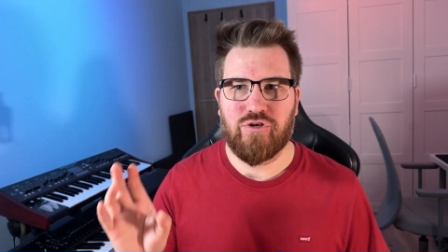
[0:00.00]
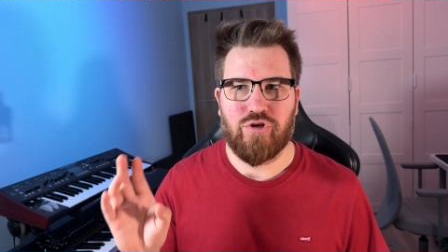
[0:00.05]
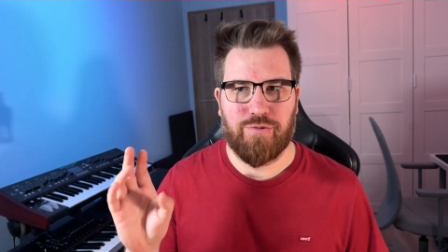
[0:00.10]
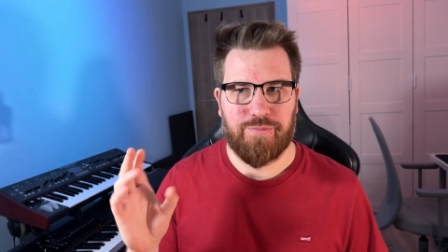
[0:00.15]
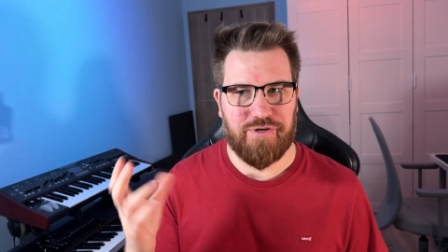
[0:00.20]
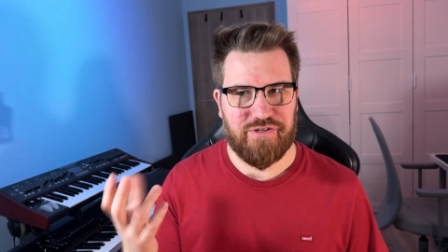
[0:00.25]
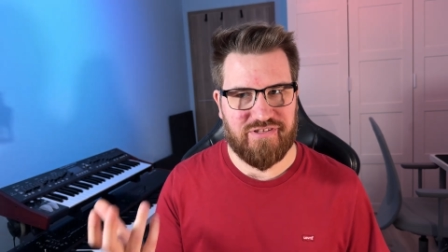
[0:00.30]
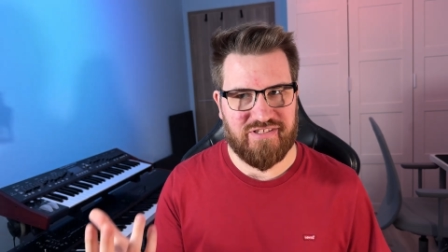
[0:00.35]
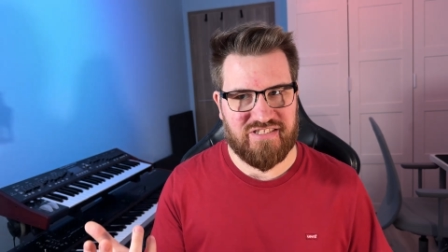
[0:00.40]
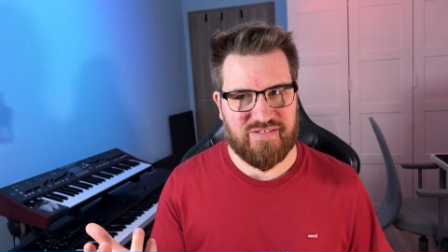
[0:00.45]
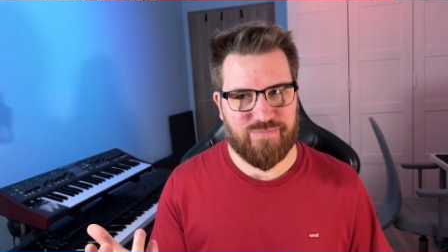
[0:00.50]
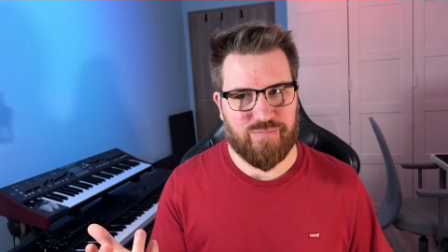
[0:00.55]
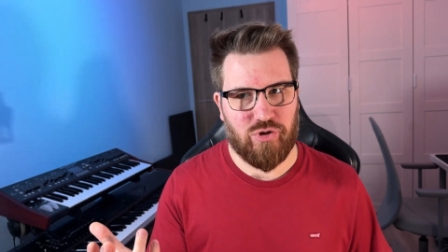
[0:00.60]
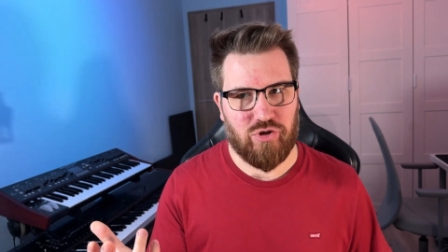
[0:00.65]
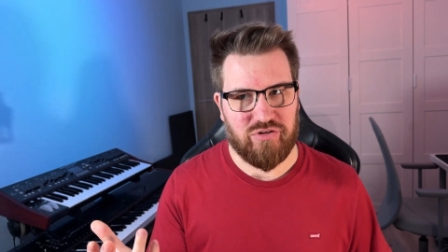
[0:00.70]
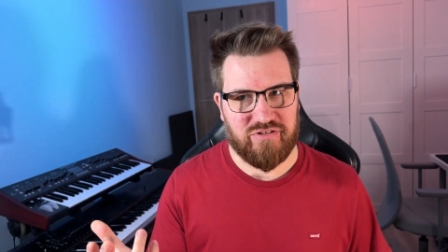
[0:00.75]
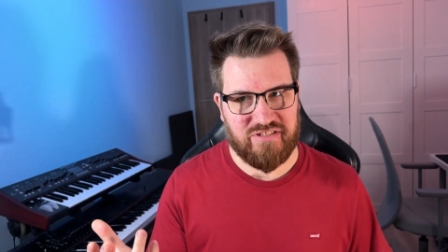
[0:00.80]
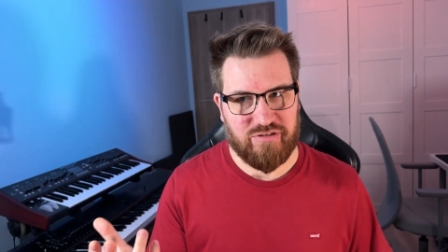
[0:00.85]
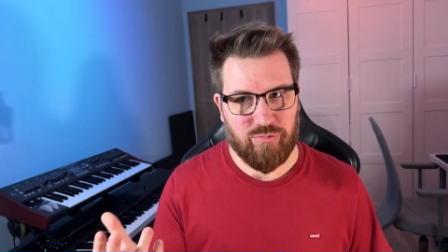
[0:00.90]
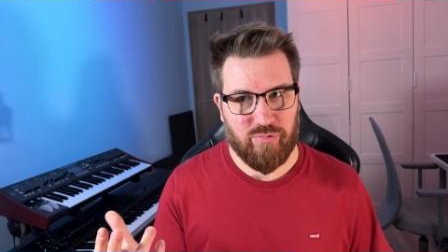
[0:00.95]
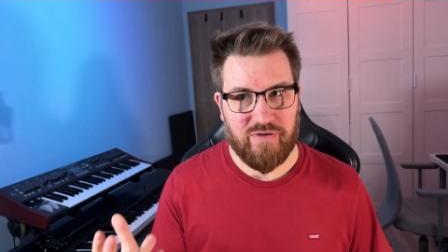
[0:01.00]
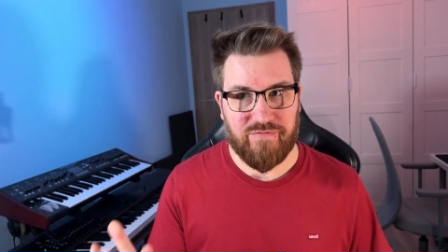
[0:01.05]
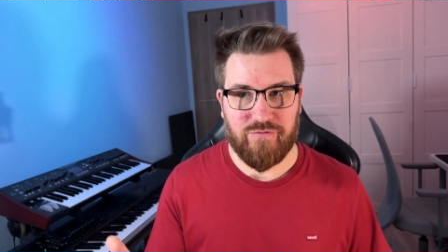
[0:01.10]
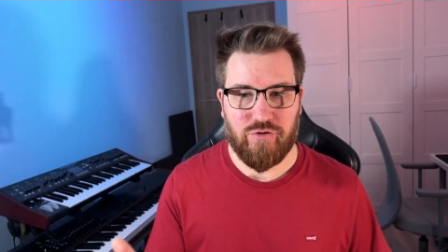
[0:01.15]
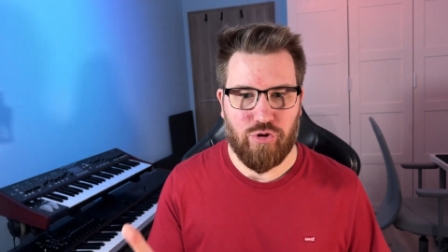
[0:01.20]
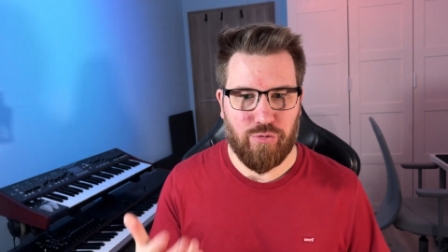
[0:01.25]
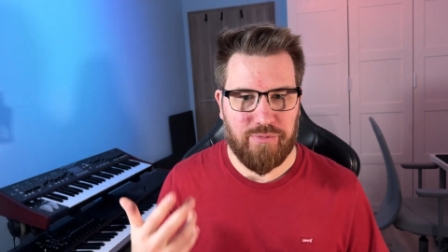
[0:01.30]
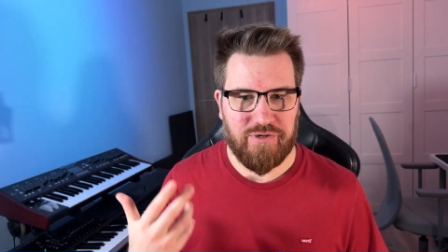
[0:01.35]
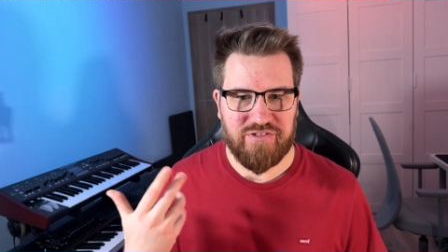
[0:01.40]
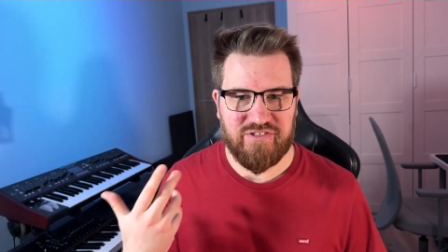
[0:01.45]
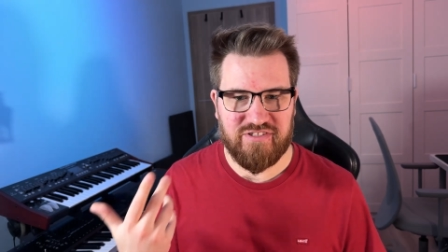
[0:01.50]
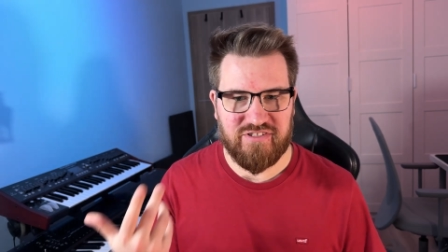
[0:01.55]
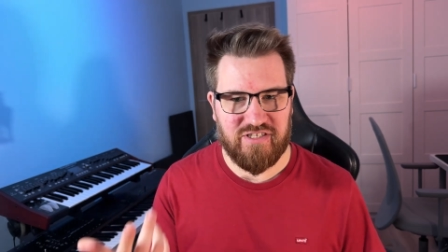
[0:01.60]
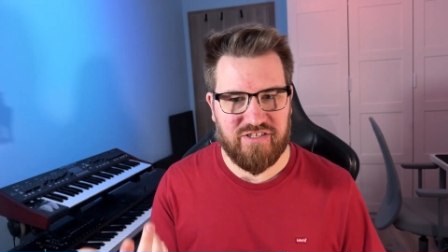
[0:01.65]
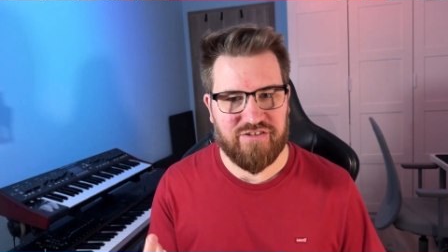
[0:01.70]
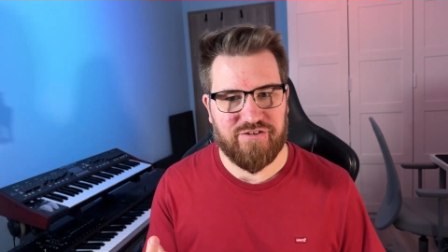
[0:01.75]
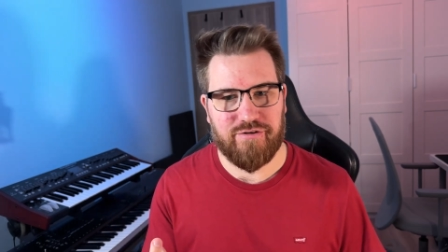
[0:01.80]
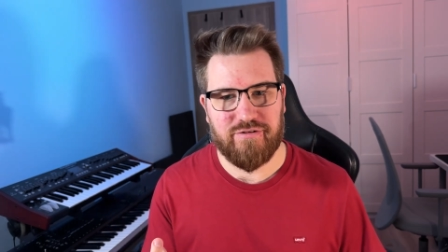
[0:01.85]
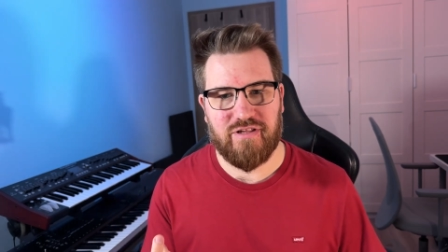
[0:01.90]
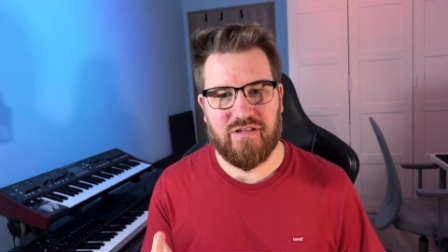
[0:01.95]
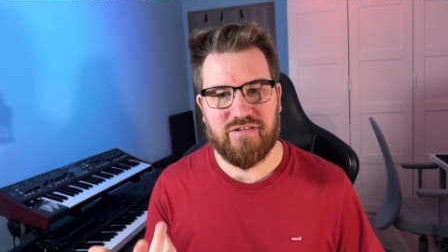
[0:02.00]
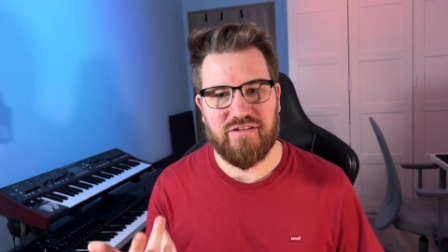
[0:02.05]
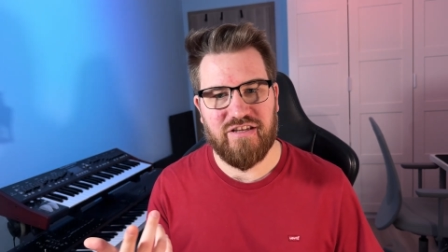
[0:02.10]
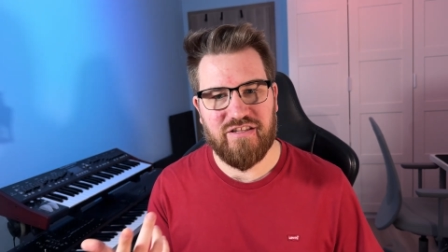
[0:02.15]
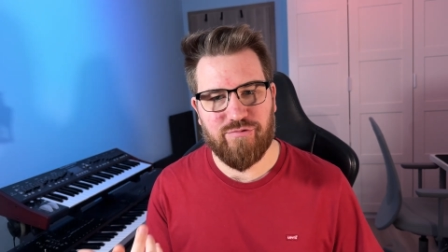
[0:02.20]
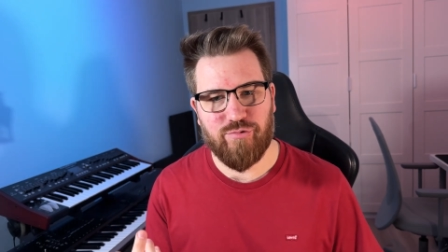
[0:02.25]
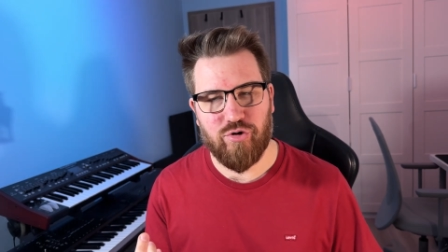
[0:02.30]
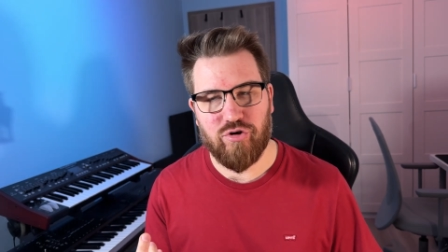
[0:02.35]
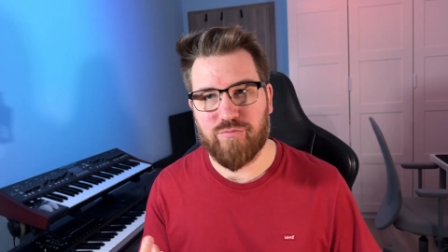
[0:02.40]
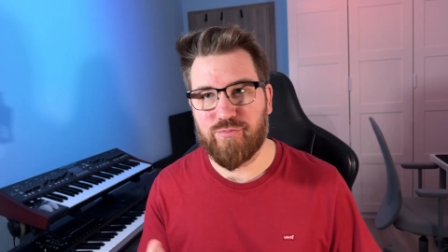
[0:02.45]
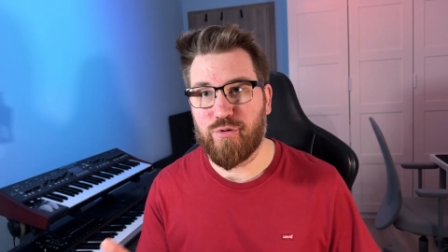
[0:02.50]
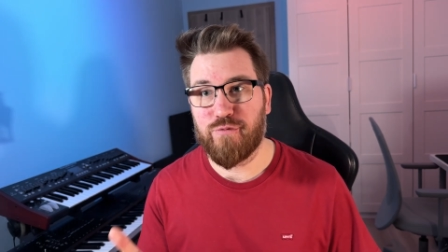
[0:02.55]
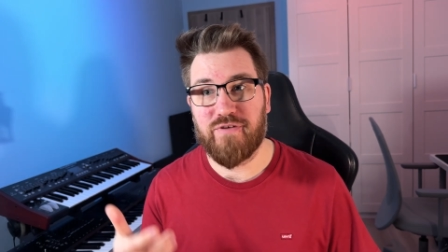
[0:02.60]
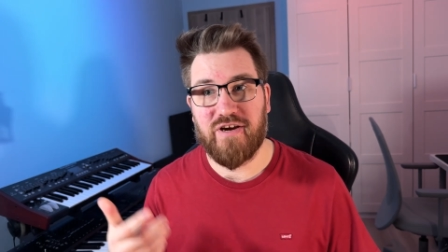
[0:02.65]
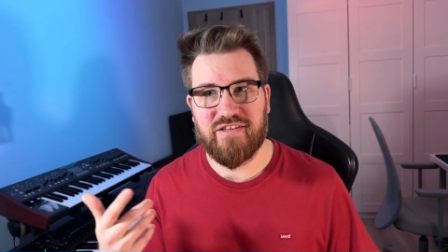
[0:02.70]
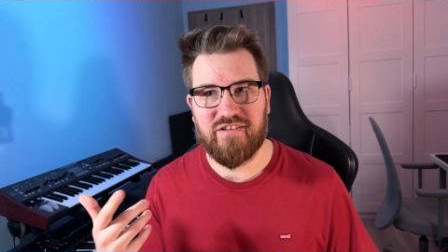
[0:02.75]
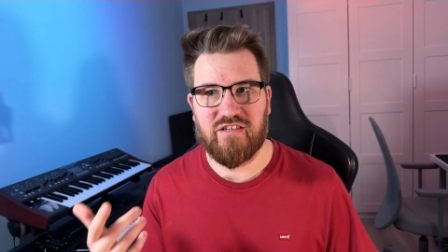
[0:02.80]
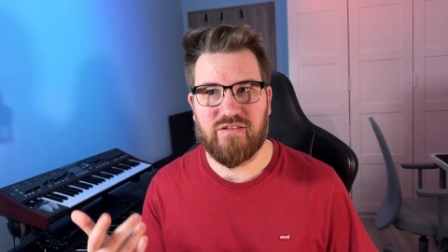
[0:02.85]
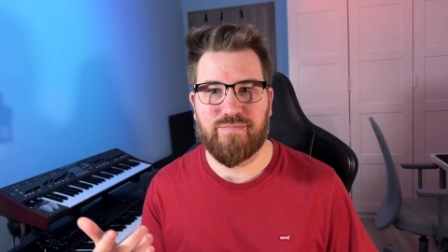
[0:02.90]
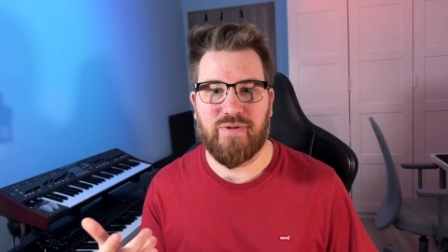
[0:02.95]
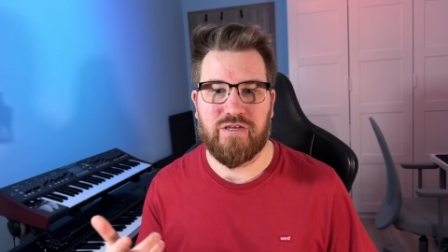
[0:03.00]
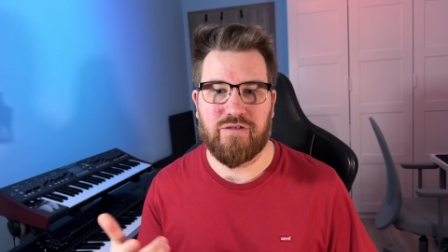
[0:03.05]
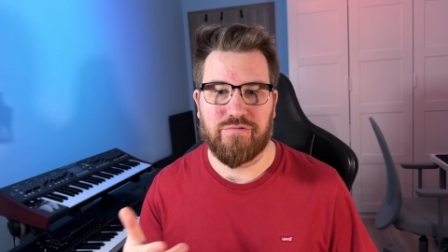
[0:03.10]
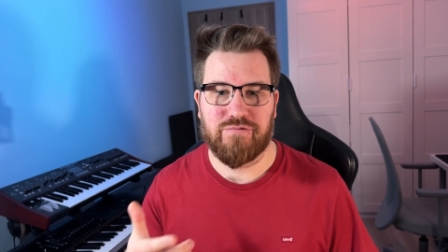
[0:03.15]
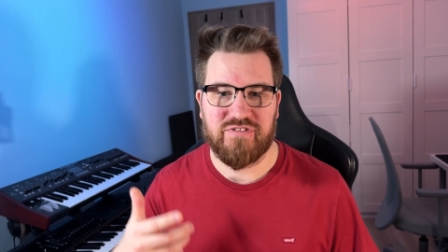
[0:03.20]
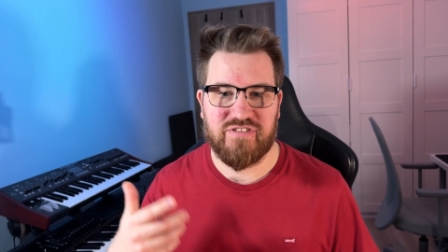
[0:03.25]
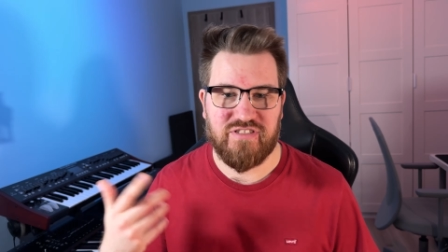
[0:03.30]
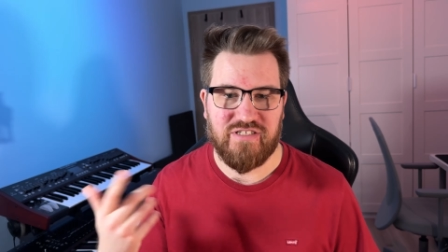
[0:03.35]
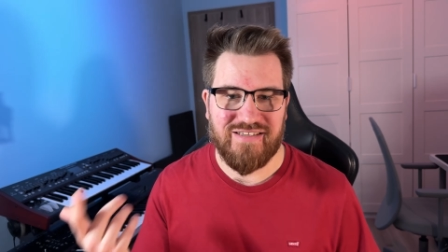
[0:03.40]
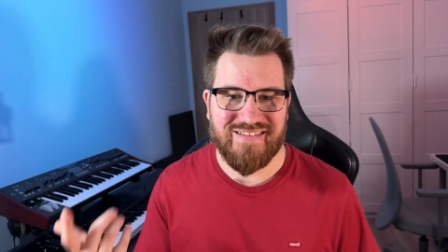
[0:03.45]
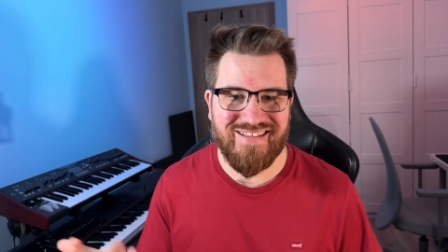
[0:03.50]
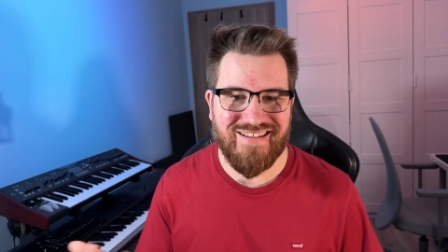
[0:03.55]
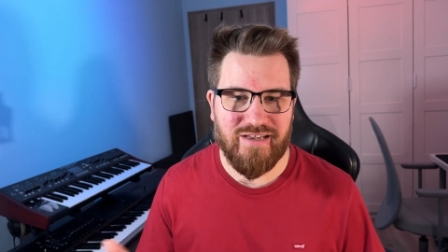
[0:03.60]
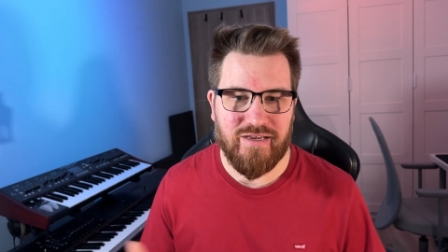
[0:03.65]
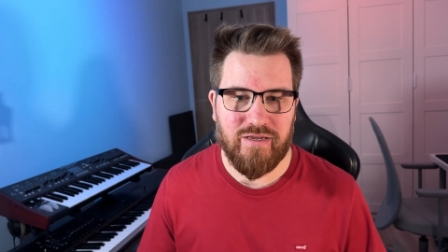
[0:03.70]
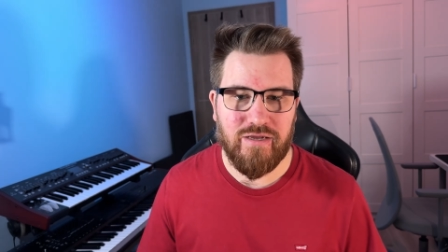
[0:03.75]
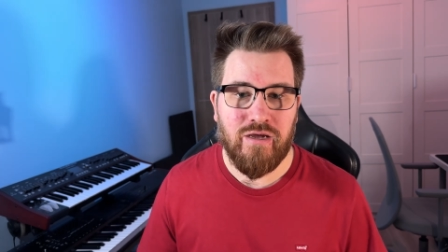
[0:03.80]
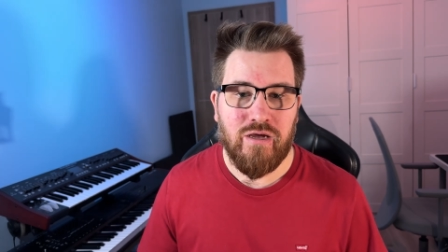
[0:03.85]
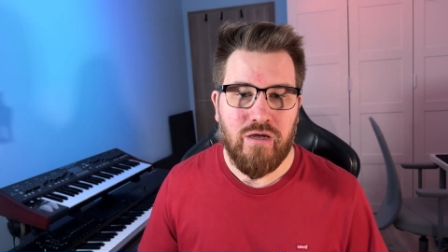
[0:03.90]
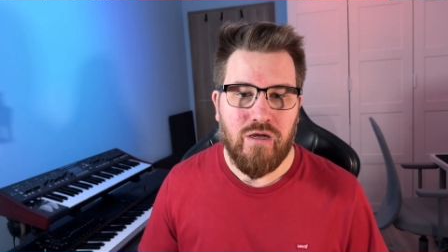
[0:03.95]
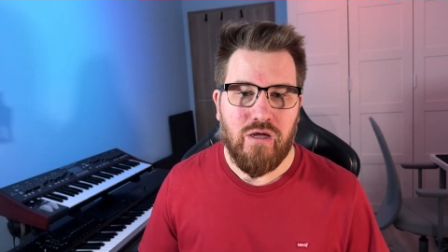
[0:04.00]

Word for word: Kubernetes pods with Kubernetes internal network provided by your CNI.